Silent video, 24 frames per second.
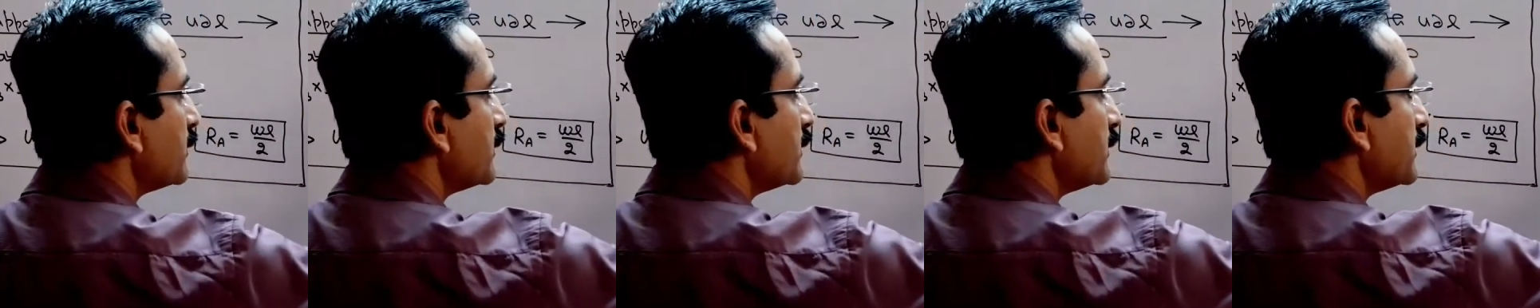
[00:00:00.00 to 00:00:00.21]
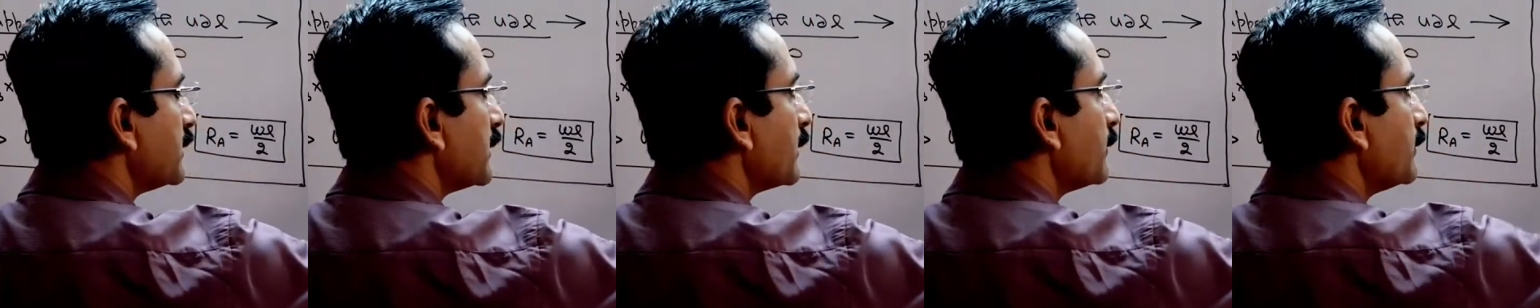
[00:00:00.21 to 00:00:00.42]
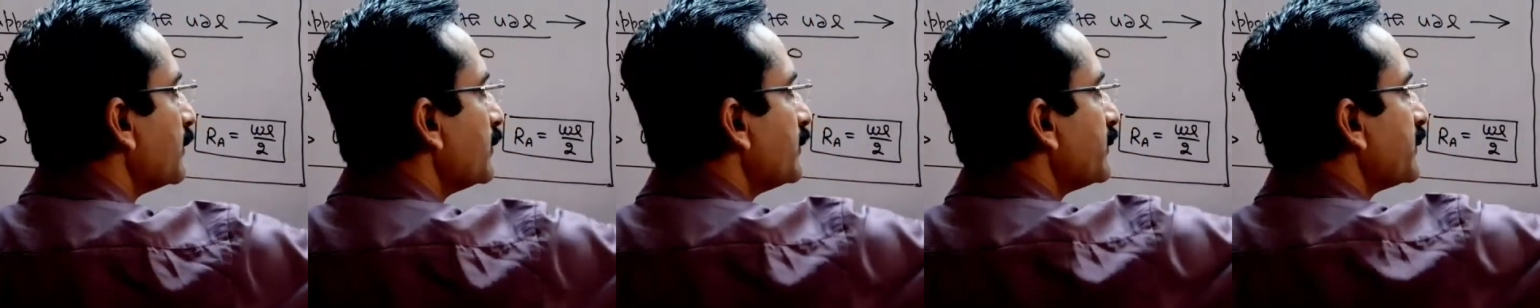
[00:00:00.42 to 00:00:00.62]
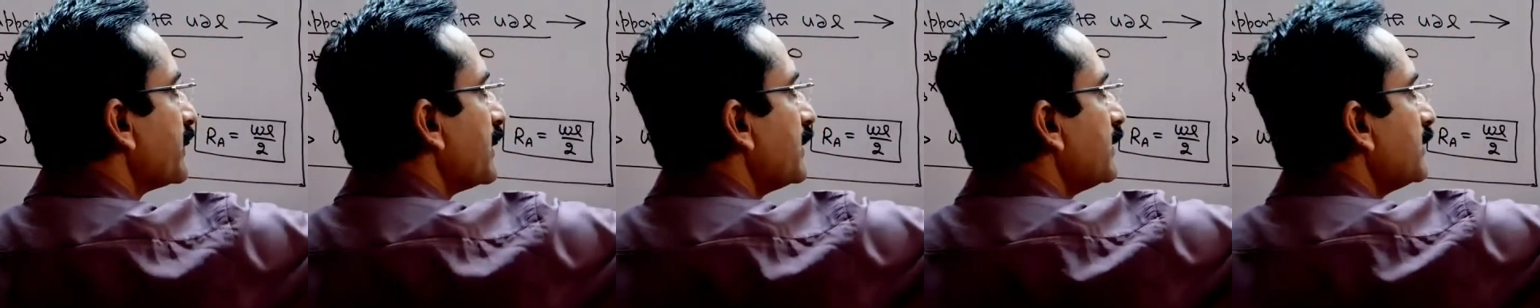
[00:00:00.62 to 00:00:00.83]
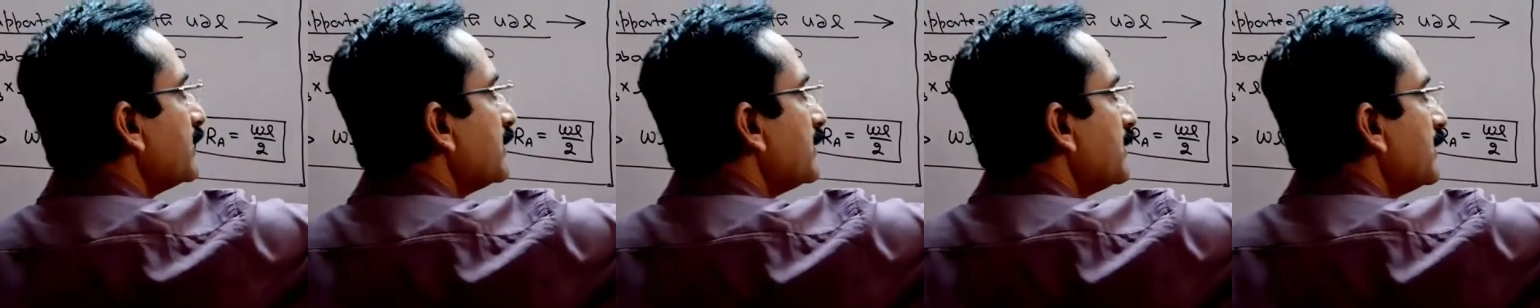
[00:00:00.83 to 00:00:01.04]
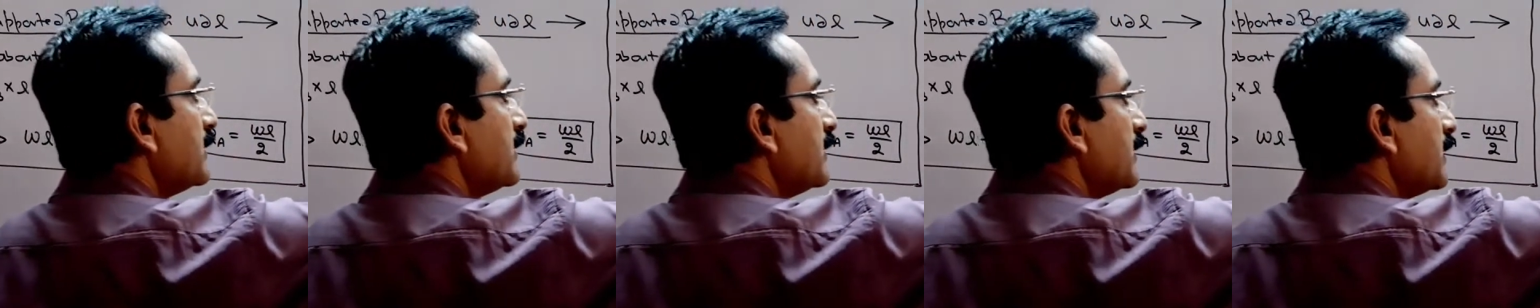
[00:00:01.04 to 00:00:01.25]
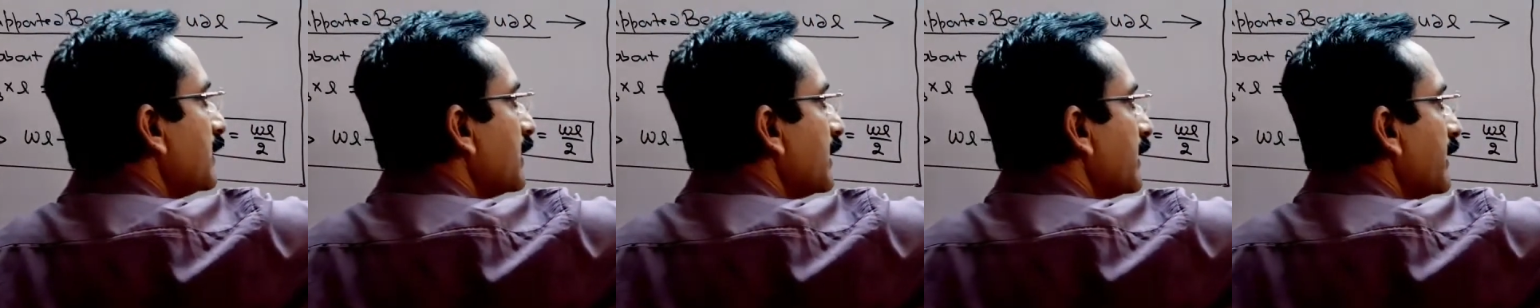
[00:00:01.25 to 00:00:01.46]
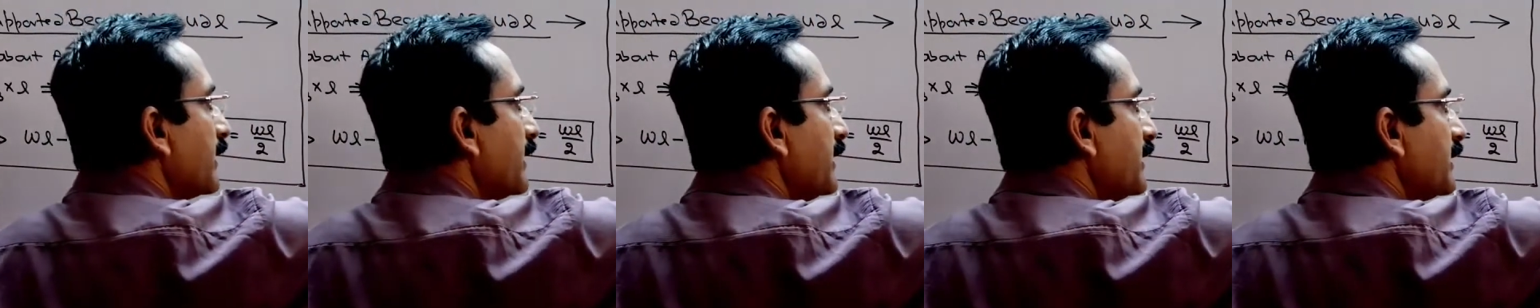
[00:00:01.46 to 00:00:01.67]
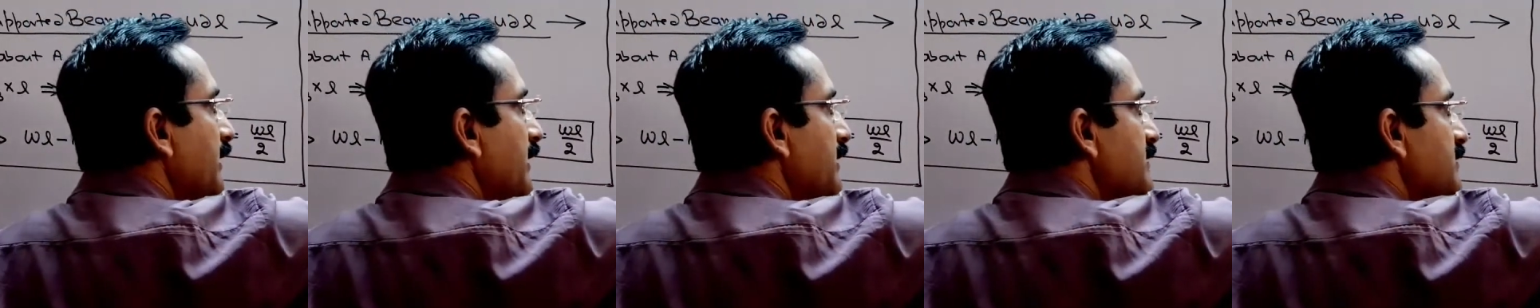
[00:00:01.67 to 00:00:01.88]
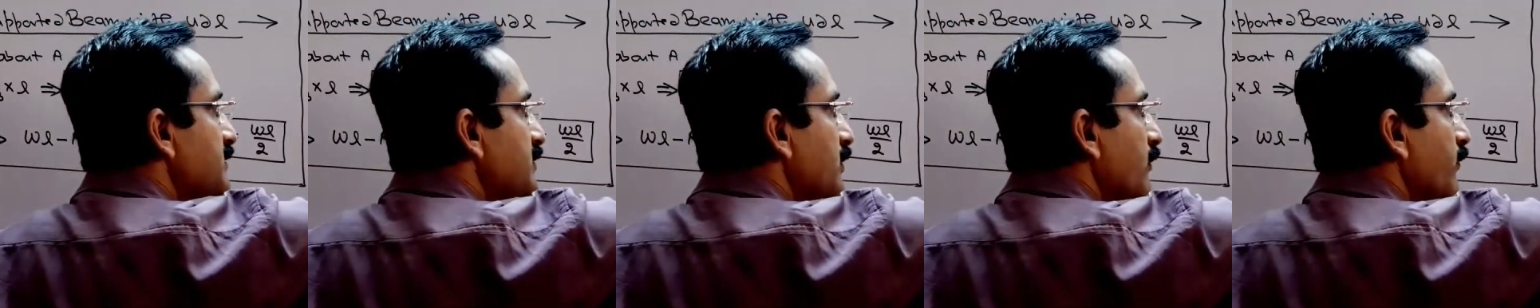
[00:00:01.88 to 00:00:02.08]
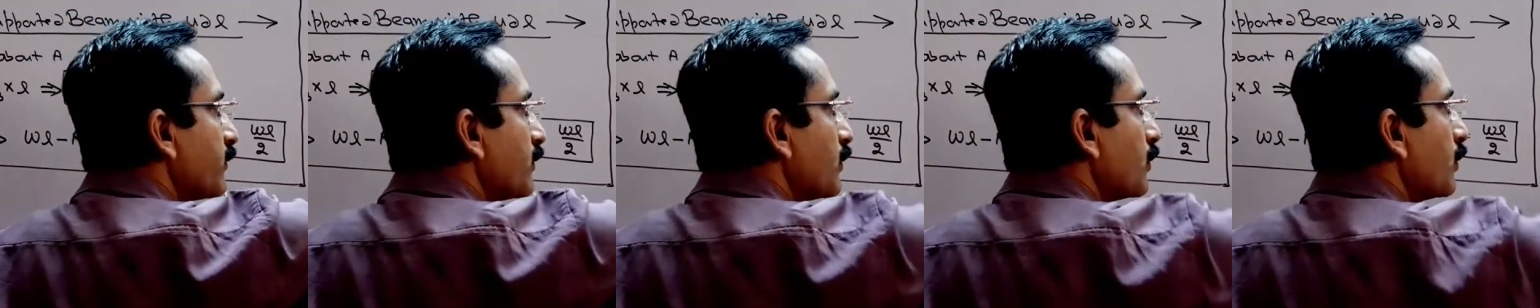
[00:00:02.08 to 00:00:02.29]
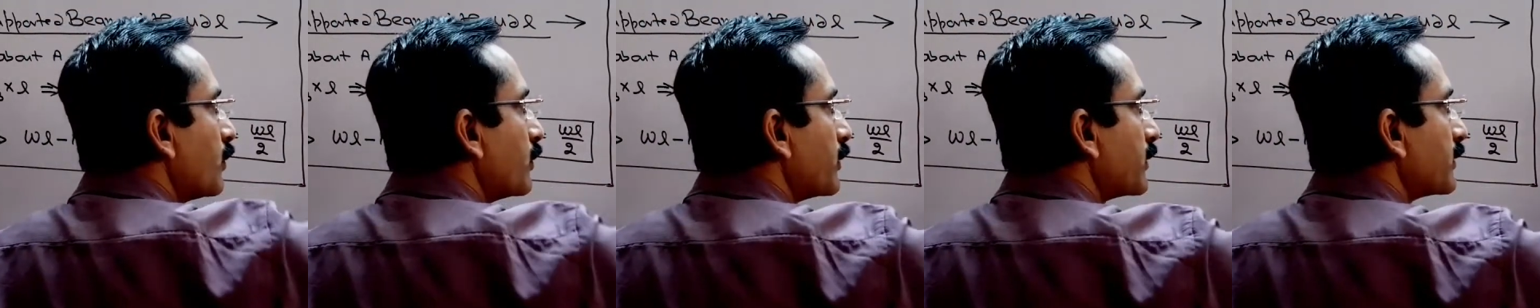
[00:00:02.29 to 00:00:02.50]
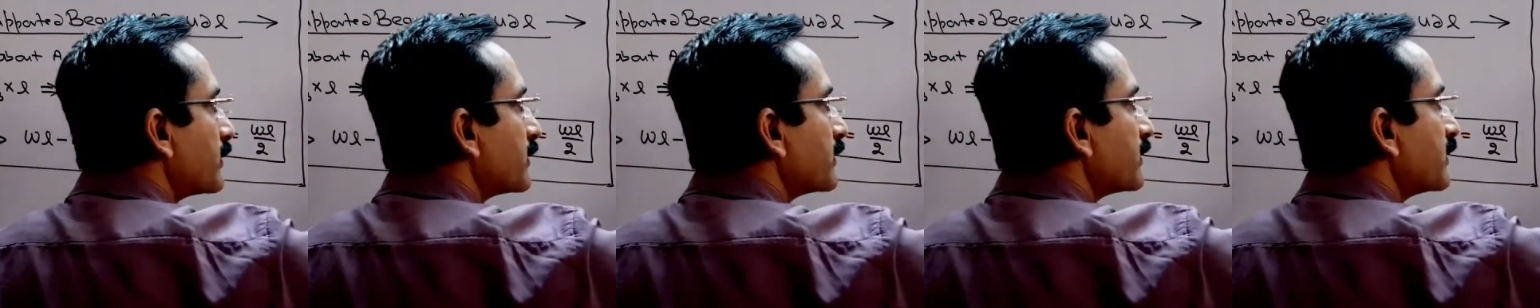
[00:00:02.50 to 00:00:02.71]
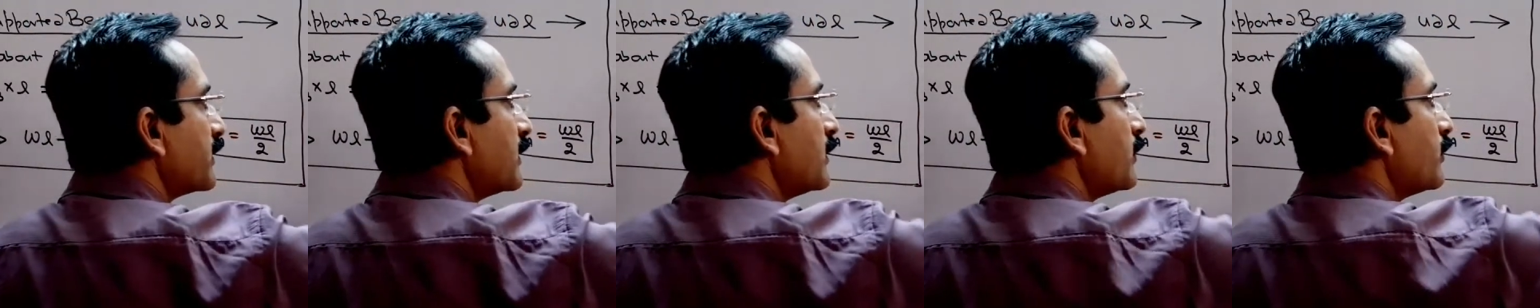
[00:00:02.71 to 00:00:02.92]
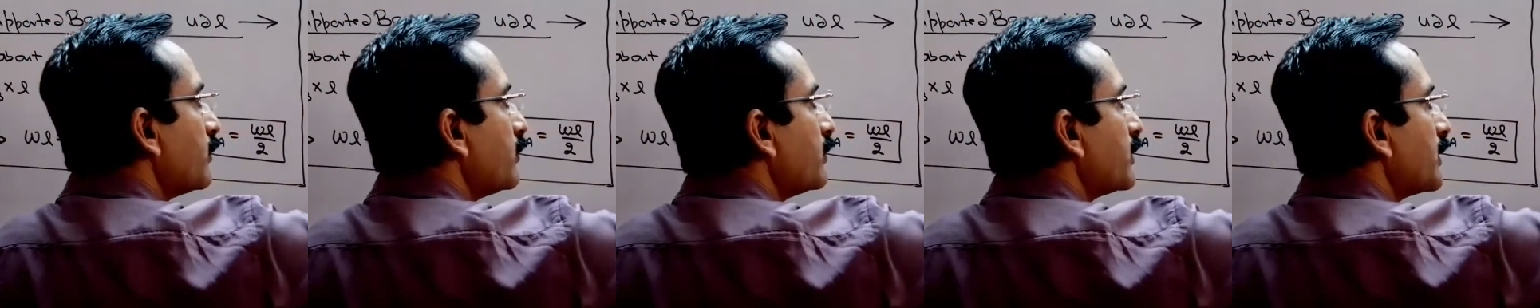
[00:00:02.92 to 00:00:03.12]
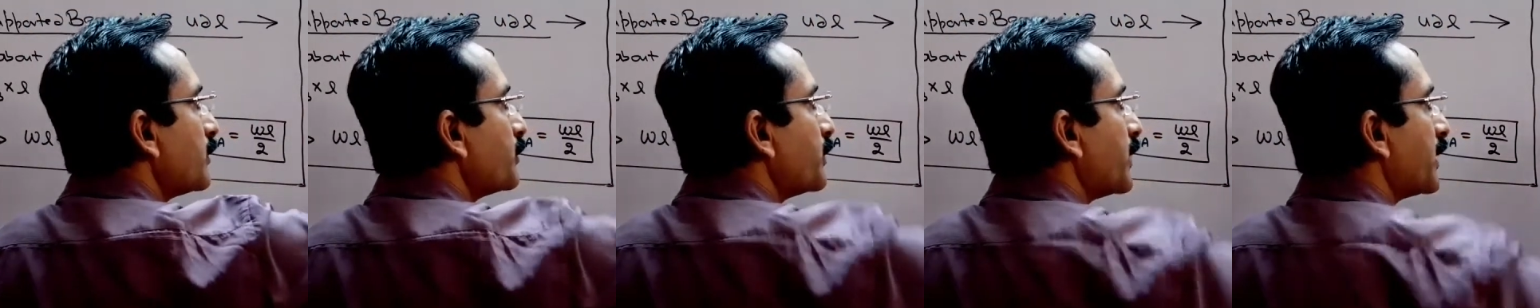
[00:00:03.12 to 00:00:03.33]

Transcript: W is the intensity of load, kilonewton per